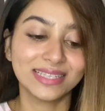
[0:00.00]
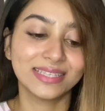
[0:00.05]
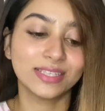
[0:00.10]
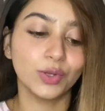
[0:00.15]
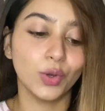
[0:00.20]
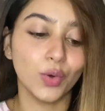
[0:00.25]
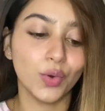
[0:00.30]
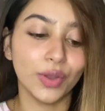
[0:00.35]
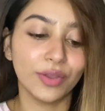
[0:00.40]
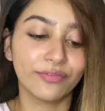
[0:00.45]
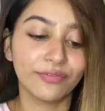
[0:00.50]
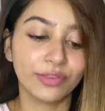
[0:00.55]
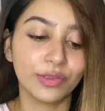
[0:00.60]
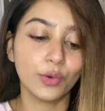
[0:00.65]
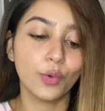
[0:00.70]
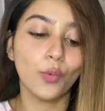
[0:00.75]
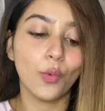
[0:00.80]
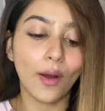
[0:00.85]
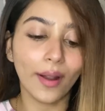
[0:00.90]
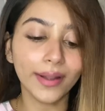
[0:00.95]
So if
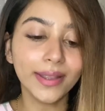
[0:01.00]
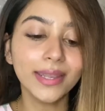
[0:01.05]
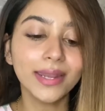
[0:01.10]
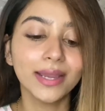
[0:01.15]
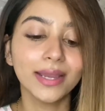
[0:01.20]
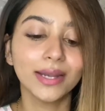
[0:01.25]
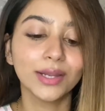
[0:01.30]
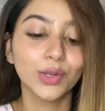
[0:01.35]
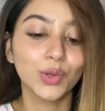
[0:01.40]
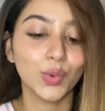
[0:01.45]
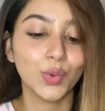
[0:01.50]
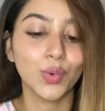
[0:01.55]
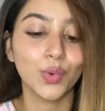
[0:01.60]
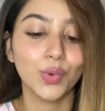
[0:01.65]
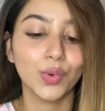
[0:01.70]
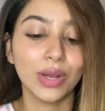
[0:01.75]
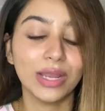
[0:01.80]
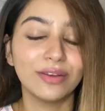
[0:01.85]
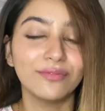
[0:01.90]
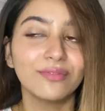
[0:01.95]
want
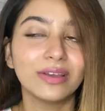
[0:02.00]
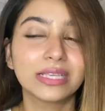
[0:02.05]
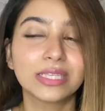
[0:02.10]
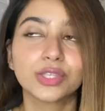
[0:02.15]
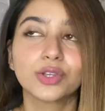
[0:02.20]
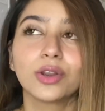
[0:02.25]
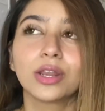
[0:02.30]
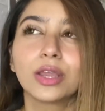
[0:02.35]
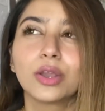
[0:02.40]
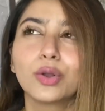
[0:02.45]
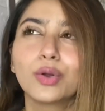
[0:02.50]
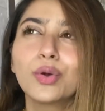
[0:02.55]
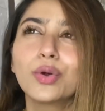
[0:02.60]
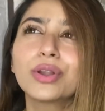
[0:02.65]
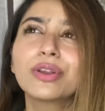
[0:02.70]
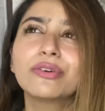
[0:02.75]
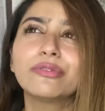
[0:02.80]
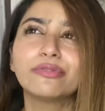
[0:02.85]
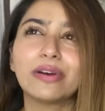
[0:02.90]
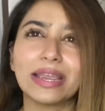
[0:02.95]
to invest on a
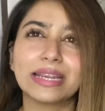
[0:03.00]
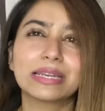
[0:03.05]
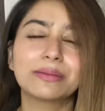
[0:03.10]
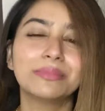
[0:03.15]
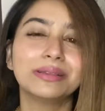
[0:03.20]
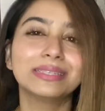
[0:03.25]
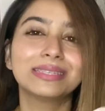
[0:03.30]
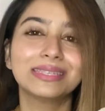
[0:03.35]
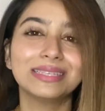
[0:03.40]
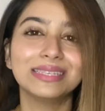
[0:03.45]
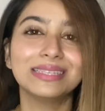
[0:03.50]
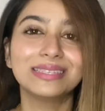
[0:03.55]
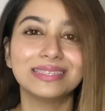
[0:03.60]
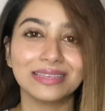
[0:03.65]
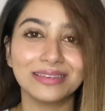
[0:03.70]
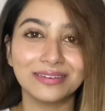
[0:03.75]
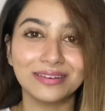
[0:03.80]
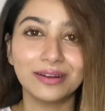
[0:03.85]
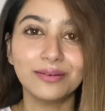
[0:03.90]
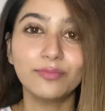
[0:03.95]
good vitamin C
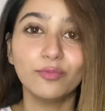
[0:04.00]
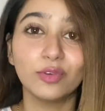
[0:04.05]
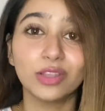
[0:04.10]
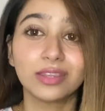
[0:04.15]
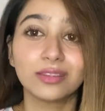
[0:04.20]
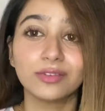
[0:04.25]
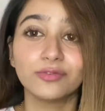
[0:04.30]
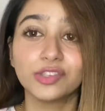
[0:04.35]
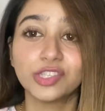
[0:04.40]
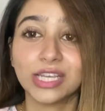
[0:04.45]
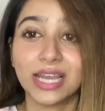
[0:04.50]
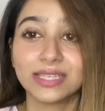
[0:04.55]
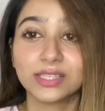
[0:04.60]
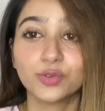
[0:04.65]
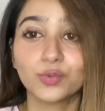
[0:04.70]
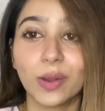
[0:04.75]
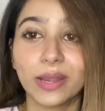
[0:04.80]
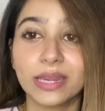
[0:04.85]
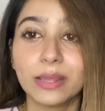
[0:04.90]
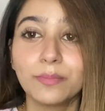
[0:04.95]
serum with which has
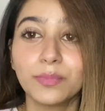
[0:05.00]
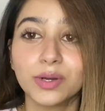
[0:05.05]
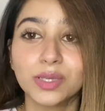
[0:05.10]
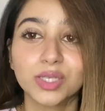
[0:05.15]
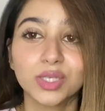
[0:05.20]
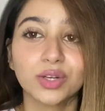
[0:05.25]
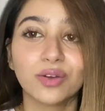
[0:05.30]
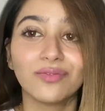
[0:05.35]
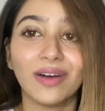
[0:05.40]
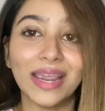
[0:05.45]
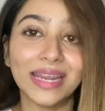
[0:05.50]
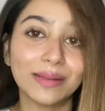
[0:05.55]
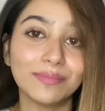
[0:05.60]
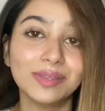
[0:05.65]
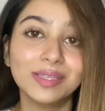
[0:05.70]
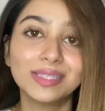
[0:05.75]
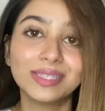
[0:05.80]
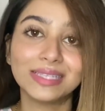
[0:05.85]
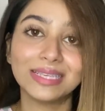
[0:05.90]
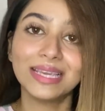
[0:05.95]
20% of
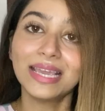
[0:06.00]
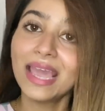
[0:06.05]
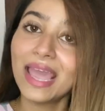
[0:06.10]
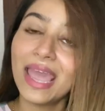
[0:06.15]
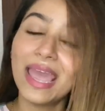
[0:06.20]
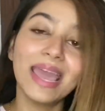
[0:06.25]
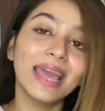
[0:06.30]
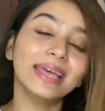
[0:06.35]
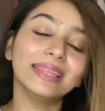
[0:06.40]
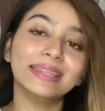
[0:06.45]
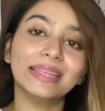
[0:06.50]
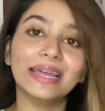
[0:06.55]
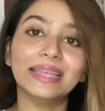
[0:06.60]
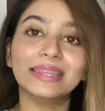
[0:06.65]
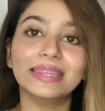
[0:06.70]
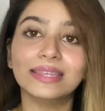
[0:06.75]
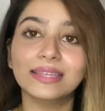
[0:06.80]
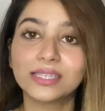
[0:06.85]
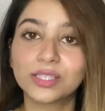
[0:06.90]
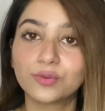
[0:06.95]
vitamin C,
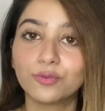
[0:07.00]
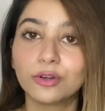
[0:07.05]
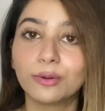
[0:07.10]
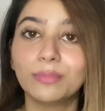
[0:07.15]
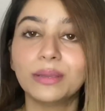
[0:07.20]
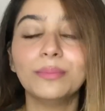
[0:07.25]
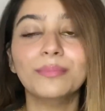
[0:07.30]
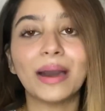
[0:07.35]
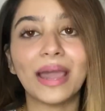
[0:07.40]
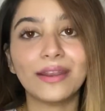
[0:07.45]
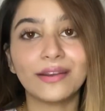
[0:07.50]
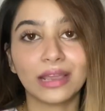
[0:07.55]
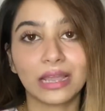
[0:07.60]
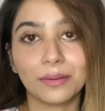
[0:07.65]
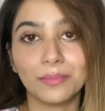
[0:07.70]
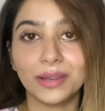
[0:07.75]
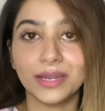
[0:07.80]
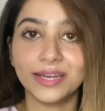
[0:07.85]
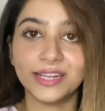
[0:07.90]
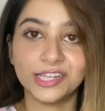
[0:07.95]
then this would be my
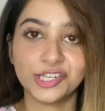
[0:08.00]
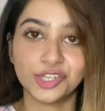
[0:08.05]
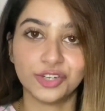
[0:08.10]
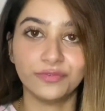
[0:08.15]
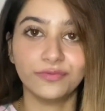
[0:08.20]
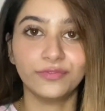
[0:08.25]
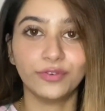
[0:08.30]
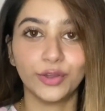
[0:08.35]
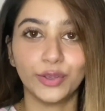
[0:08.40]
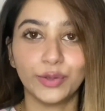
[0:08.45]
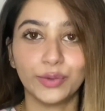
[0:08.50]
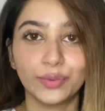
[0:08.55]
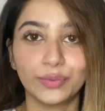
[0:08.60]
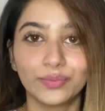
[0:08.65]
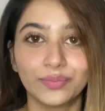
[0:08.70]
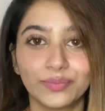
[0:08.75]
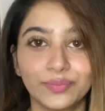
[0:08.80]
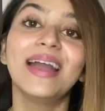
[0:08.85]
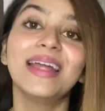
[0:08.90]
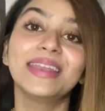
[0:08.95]
recommendation for you.
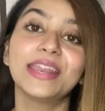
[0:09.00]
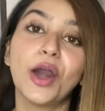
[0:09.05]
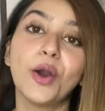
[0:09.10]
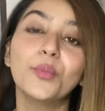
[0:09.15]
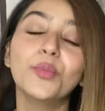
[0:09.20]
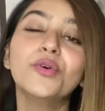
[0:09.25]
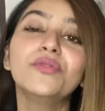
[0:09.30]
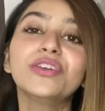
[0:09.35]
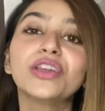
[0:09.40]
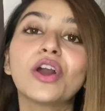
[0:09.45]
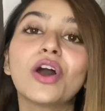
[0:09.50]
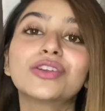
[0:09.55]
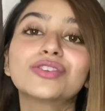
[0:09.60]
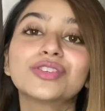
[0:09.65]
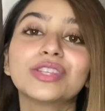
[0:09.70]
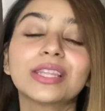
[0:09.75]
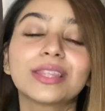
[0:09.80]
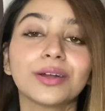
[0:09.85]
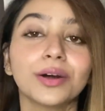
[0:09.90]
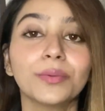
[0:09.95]
Now moving on
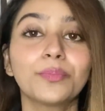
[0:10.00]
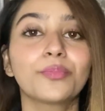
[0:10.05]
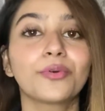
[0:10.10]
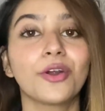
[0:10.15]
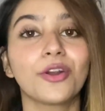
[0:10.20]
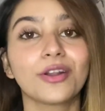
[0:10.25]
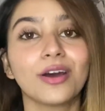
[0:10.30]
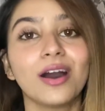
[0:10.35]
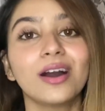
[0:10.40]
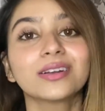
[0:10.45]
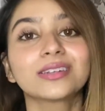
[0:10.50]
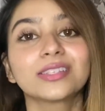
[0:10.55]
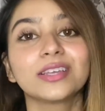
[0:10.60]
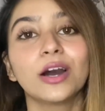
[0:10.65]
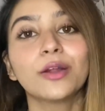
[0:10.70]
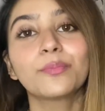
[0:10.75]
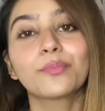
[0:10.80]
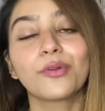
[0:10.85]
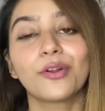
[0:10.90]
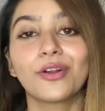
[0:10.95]
to the third product.
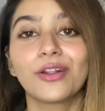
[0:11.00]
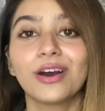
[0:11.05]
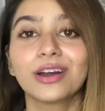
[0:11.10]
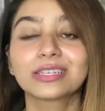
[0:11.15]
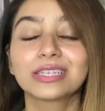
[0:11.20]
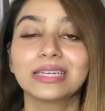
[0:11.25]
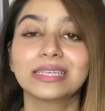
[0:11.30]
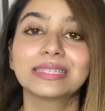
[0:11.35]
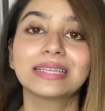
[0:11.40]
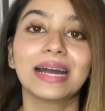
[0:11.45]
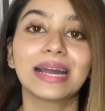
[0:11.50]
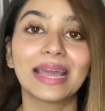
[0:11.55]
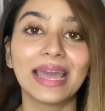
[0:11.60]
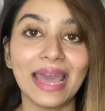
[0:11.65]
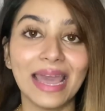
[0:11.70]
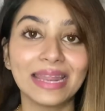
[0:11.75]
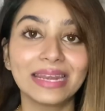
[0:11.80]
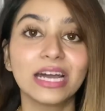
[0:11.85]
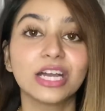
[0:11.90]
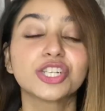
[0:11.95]
Third product is
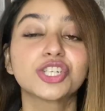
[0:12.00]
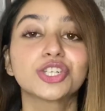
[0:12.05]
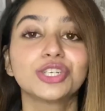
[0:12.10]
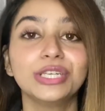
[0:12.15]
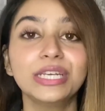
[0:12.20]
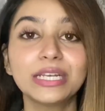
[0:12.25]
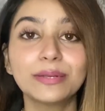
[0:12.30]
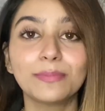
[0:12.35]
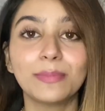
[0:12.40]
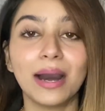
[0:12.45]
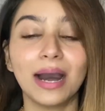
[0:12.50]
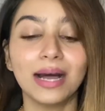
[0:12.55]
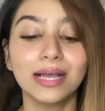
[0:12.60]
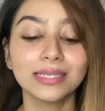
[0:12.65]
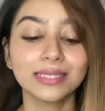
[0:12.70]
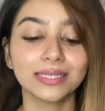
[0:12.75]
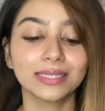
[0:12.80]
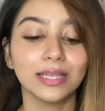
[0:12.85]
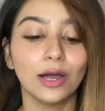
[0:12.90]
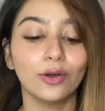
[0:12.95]
again a sheet
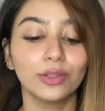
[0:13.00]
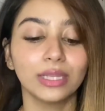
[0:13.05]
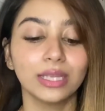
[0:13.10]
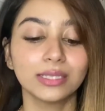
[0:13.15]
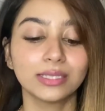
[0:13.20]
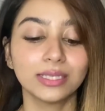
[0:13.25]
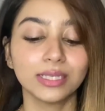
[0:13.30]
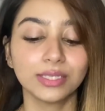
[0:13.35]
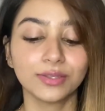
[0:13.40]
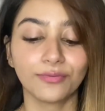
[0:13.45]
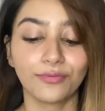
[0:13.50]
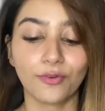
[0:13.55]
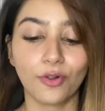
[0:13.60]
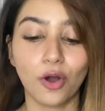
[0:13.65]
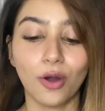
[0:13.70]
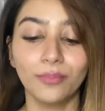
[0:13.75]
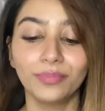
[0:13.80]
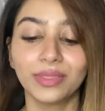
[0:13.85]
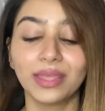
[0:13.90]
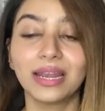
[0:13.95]
mask. Now this is
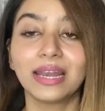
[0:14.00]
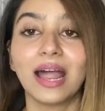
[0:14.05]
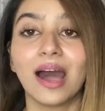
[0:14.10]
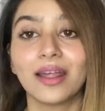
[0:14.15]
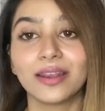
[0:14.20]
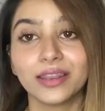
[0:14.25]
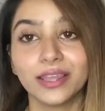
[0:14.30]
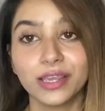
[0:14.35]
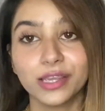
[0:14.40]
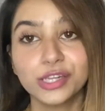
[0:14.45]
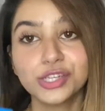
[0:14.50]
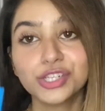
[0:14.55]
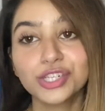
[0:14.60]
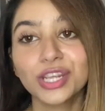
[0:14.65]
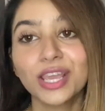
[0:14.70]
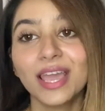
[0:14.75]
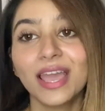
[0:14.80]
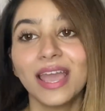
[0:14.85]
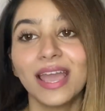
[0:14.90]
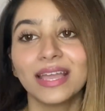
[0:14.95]
from the Laneige.
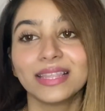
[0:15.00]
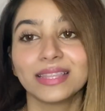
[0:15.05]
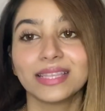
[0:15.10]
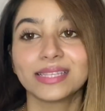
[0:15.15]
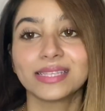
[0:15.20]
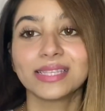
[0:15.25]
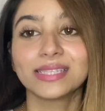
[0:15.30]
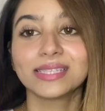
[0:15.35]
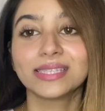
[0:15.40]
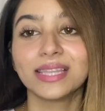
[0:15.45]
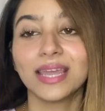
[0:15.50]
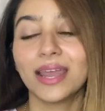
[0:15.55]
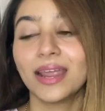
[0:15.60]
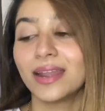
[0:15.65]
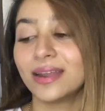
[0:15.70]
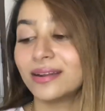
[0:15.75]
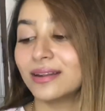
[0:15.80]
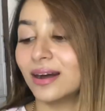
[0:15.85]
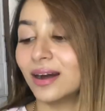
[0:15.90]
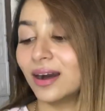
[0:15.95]
This is their